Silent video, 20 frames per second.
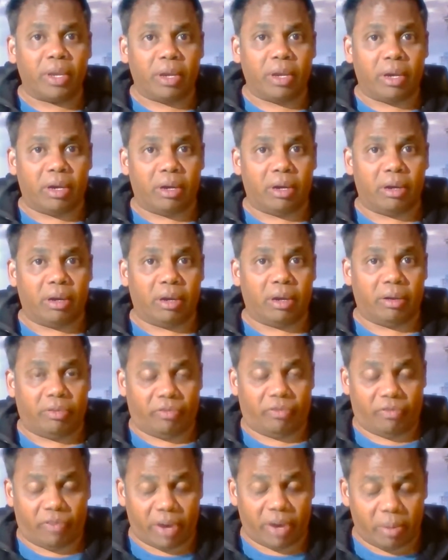a
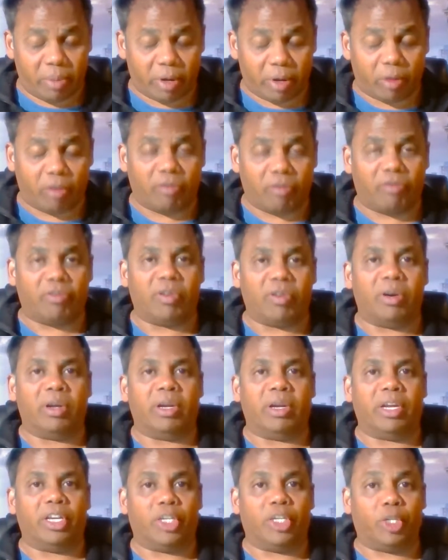fair bit of an
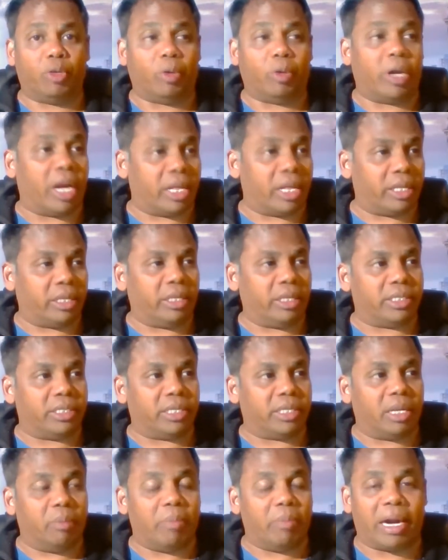issue, and I think they're
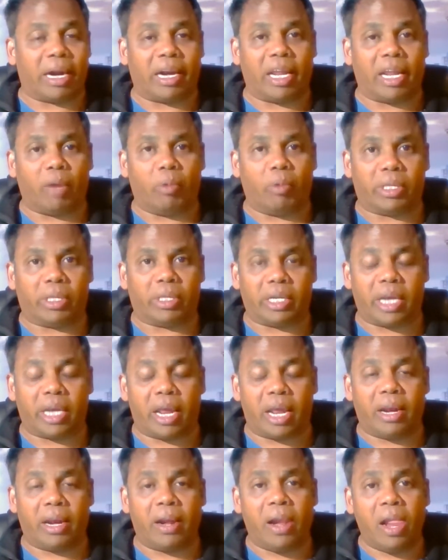still battling with it.
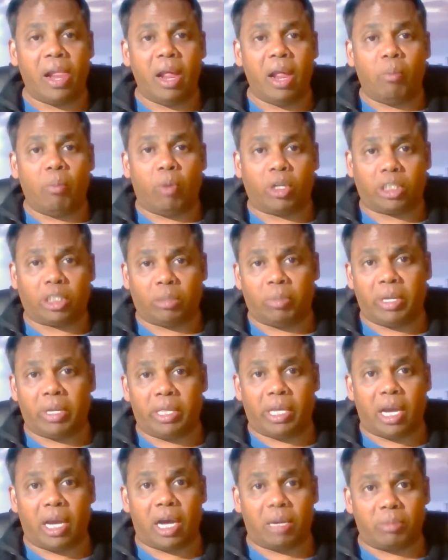And possibly
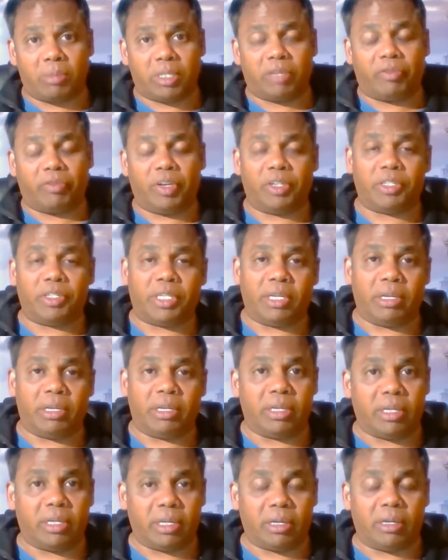the government of New
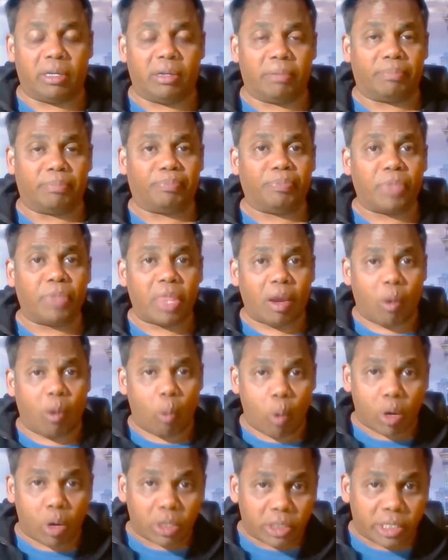Zealand
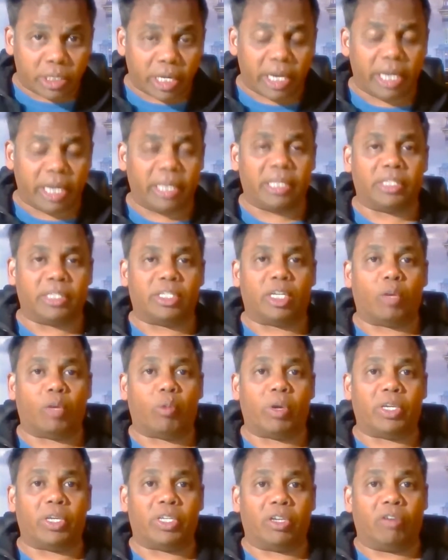was studying the
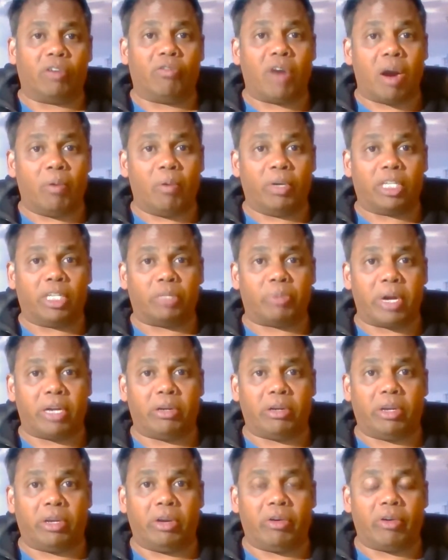situation of how it spread
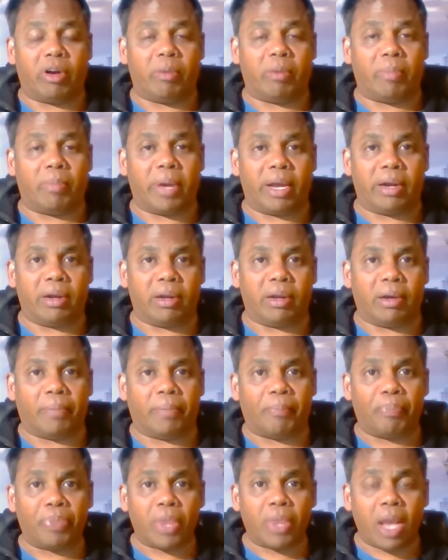to Europe, and
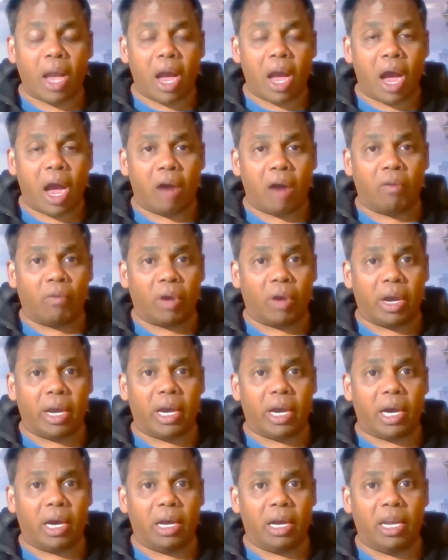how
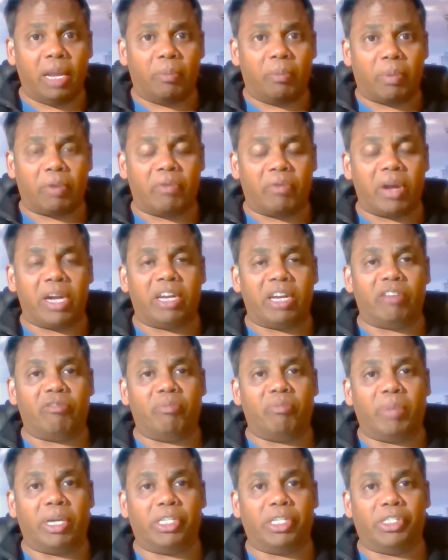early preventive
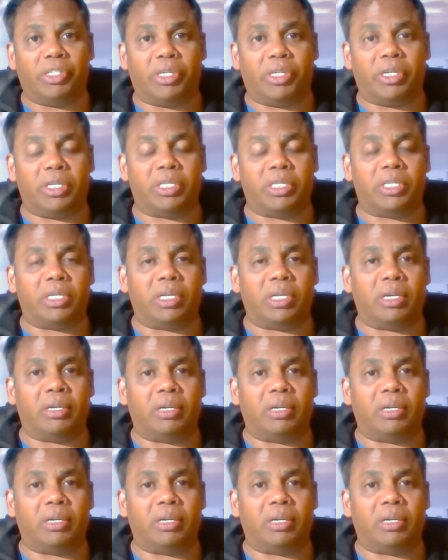measures